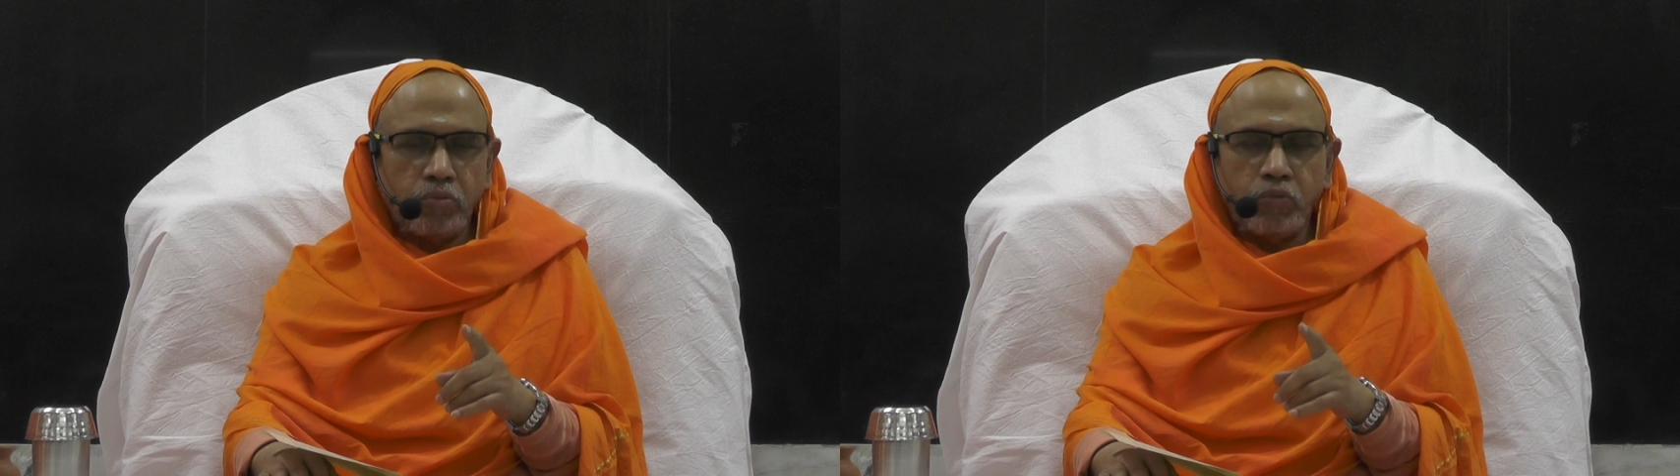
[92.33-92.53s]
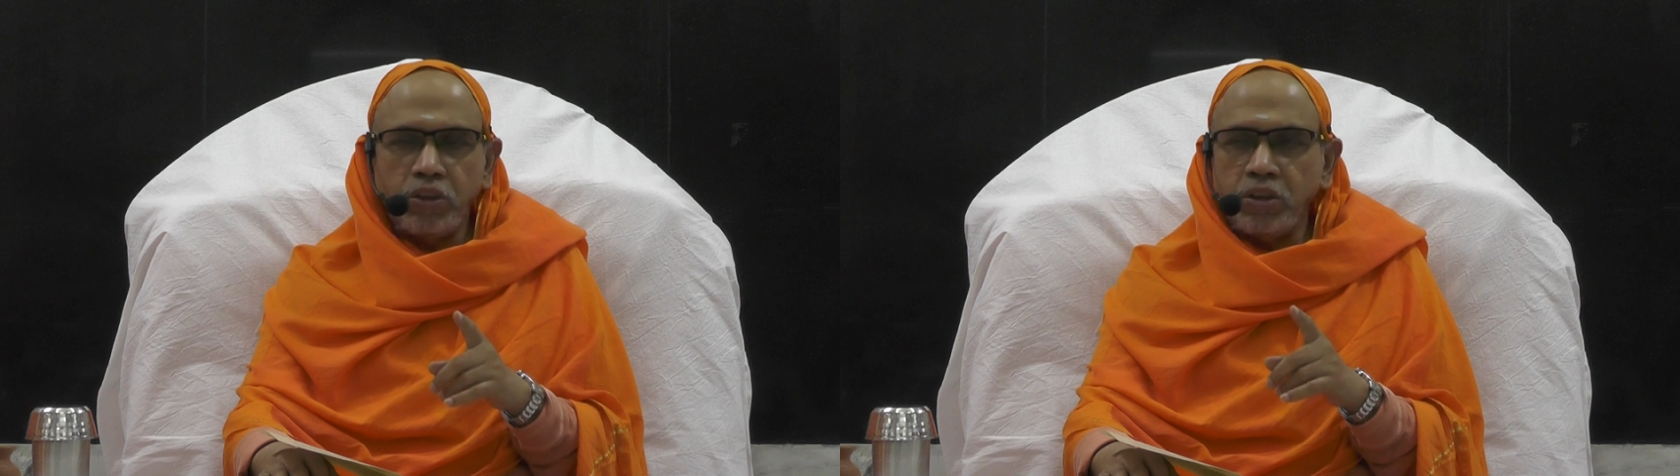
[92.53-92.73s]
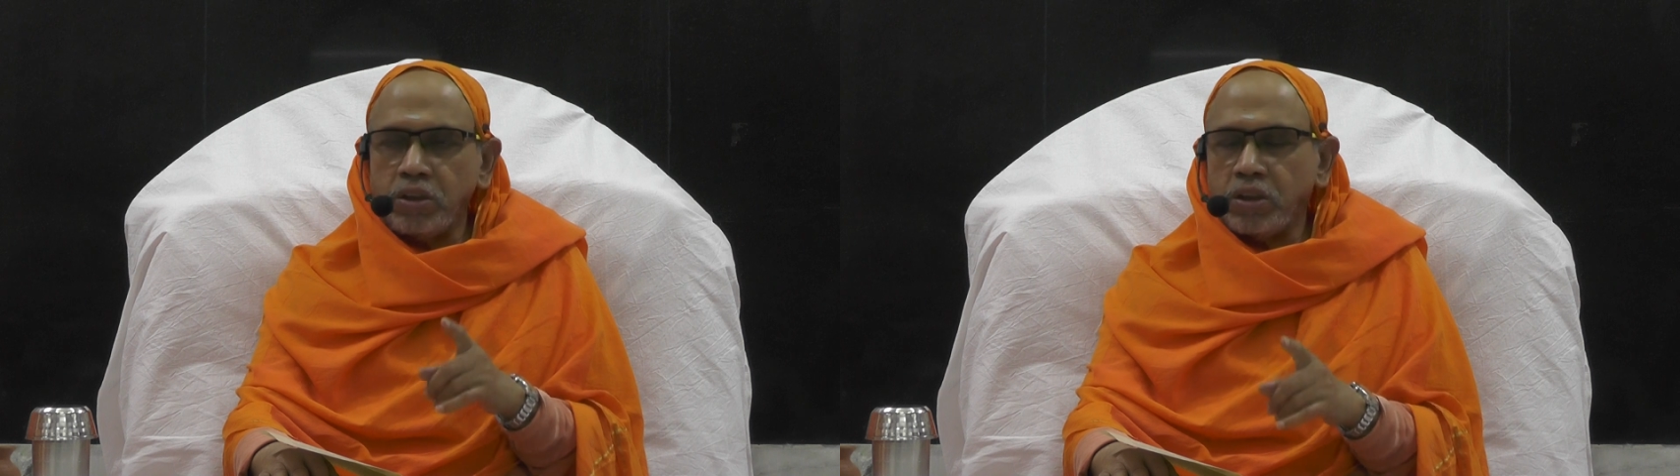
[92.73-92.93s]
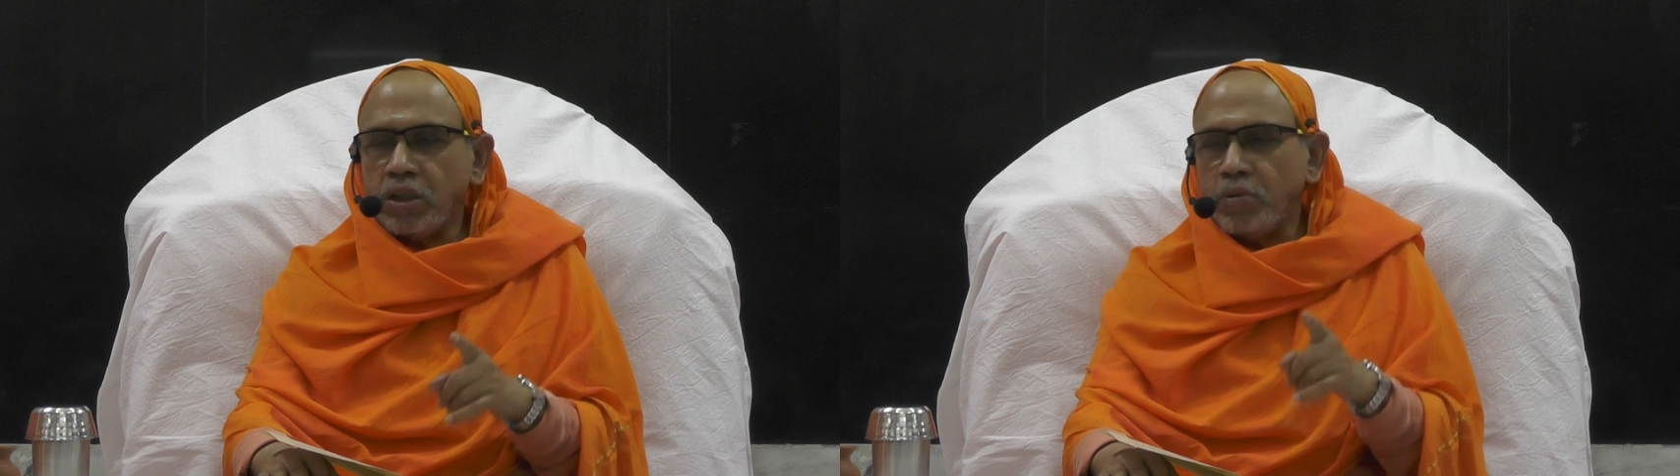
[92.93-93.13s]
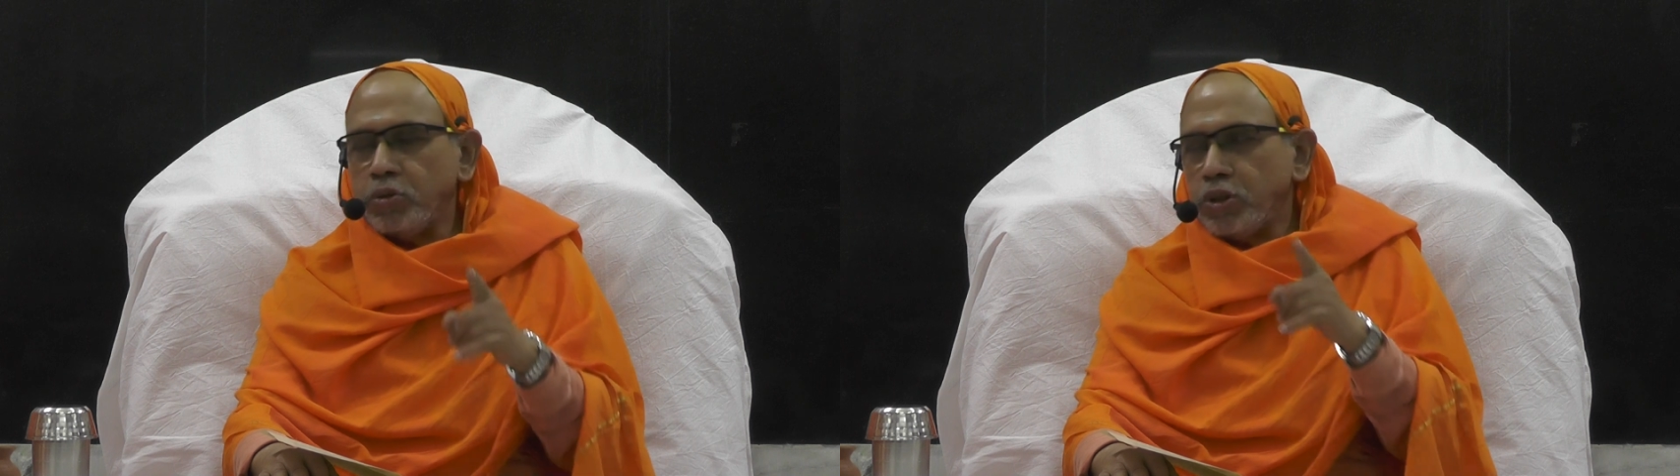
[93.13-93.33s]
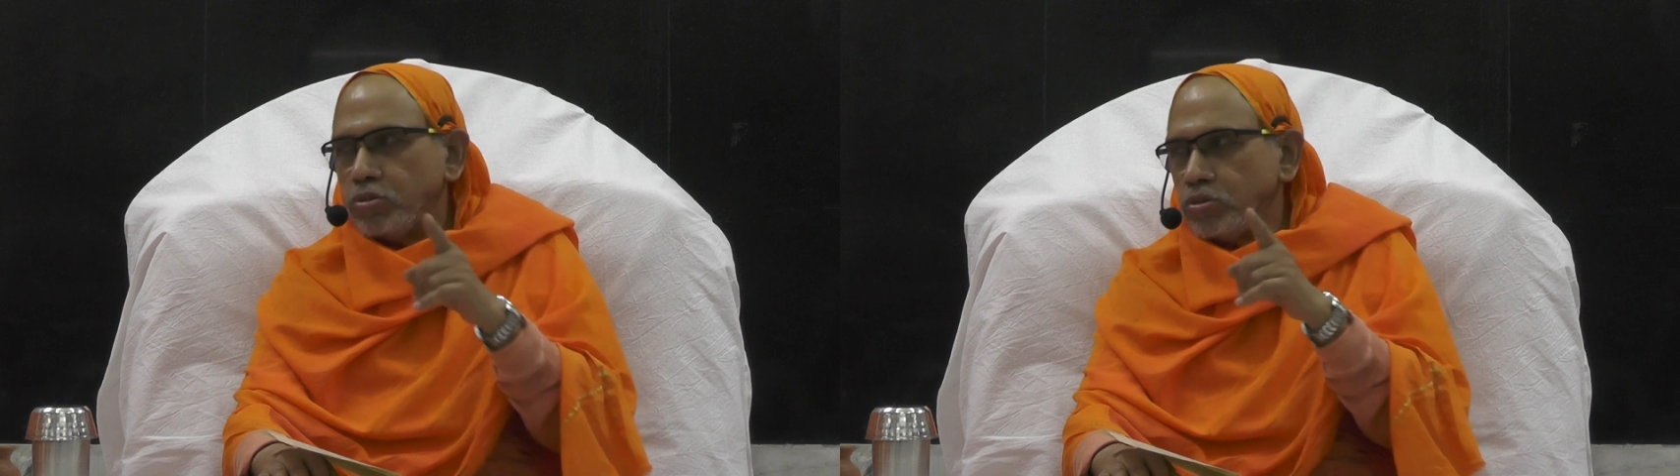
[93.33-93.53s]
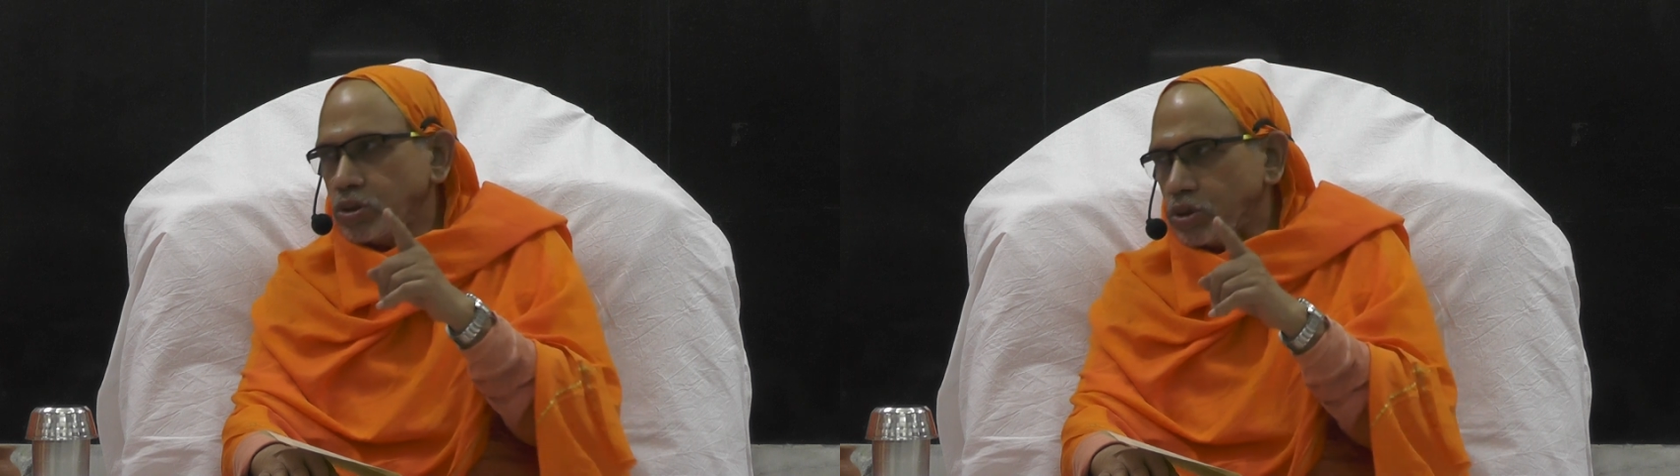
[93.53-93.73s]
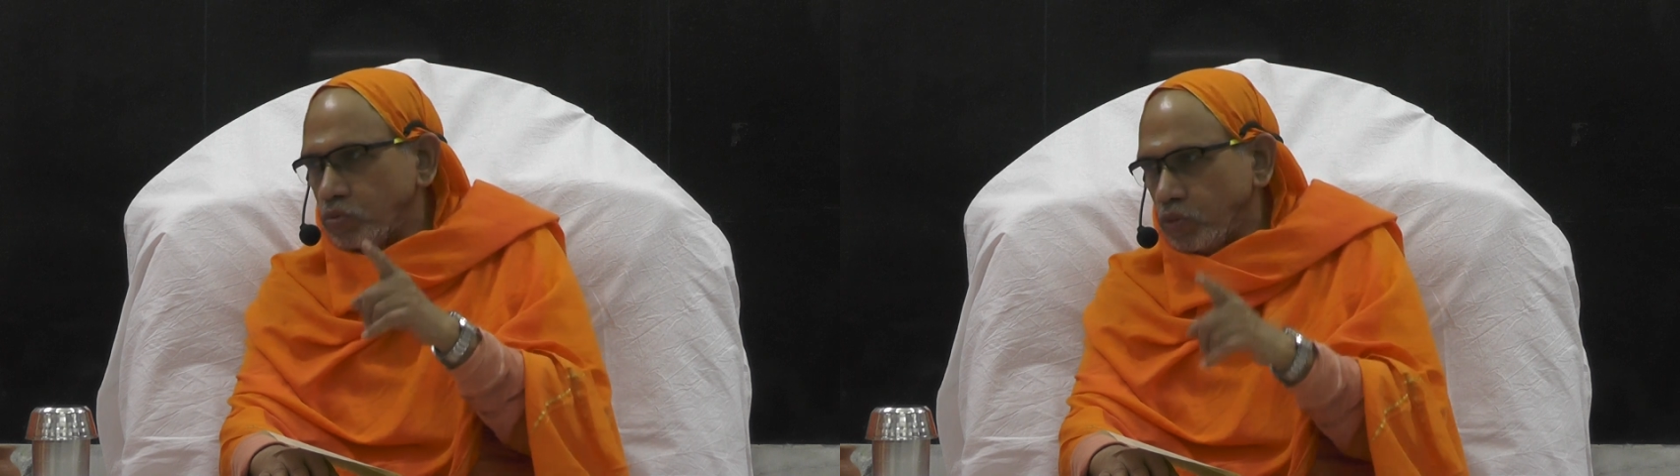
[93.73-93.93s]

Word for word: we come into this